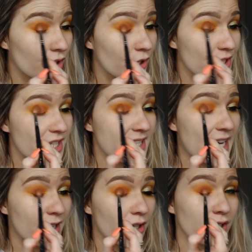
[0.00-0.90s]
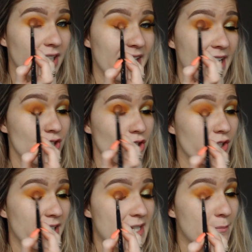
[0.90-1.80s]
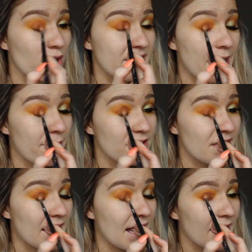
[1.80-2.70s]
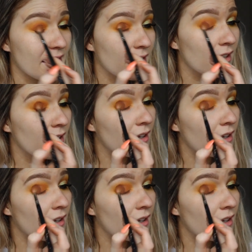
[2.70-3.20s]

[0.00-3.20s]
Using a darker colour here just creates more depth to the eye.